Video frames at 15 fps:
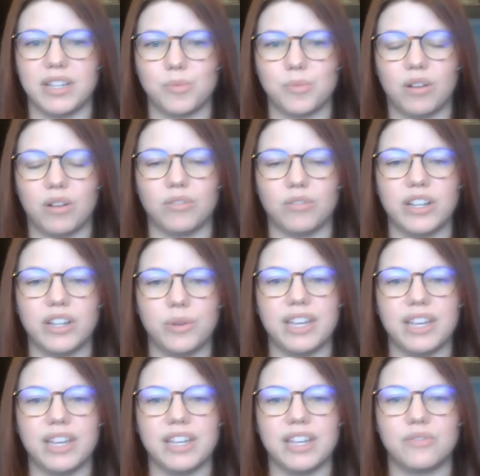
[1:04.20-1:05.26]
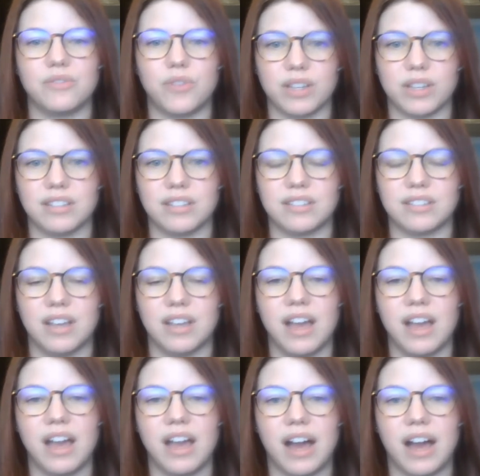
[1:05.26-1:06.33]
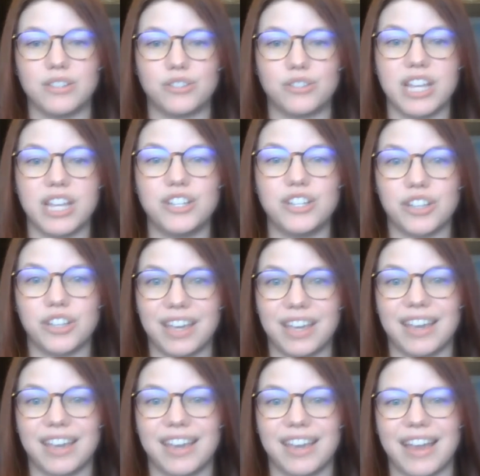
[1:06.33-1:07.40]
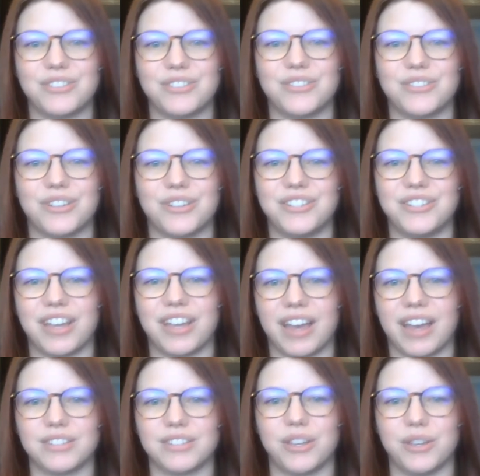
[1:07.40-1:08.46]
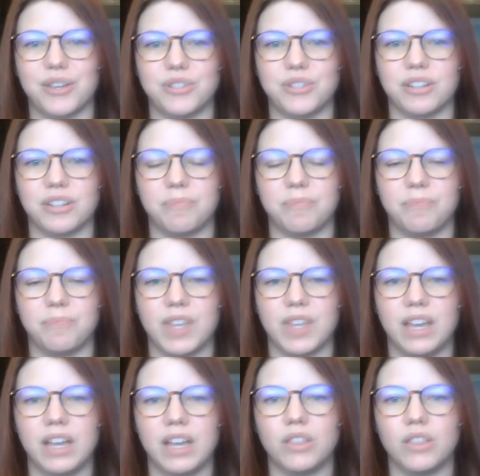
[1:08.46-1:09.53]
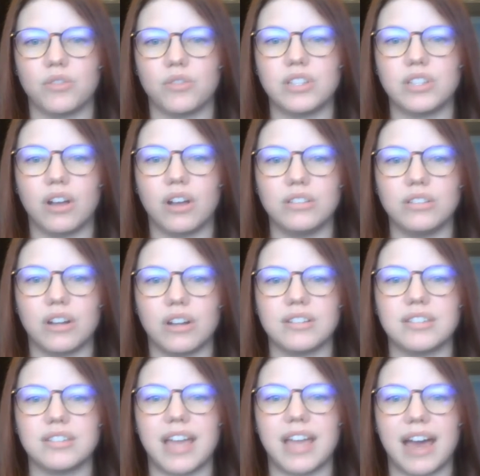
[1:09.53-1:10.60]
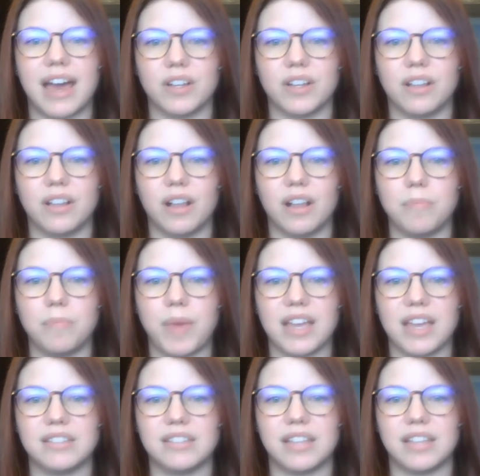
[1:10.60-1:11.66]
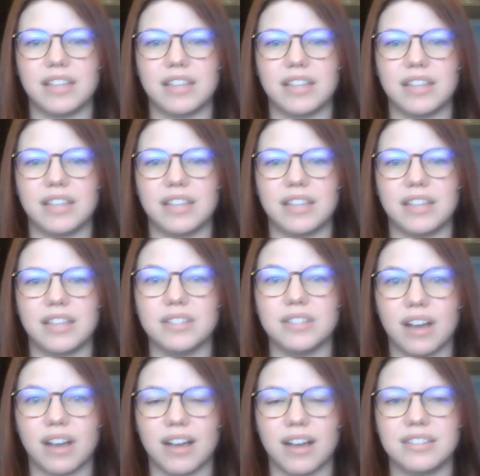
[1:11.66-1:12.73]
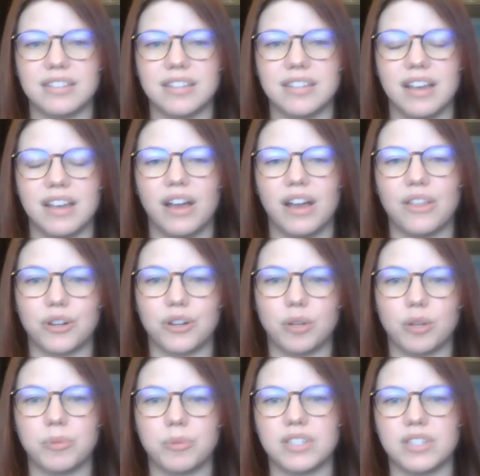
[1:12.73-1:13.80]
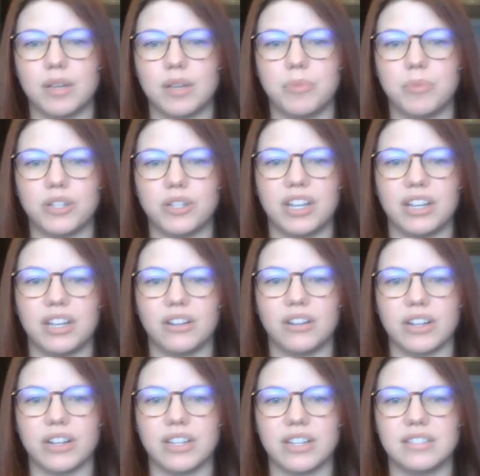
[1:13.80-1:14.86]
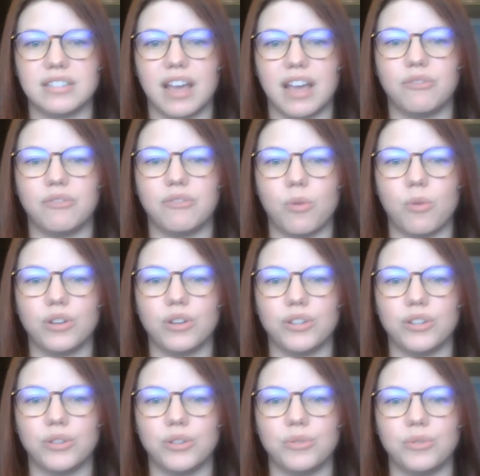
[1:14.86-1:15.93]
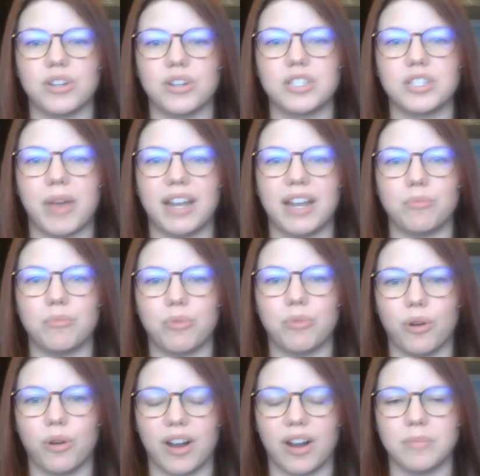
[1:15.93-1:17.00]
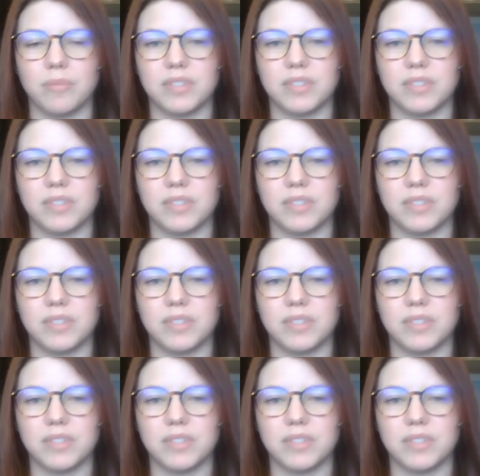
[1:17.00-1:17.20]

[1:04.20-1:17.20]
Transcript: while renewing its focus on strategic thinking and strategic execution. The results are a staff and client base that have tripled in size, a 30% budget increase, and four new or expanded programs.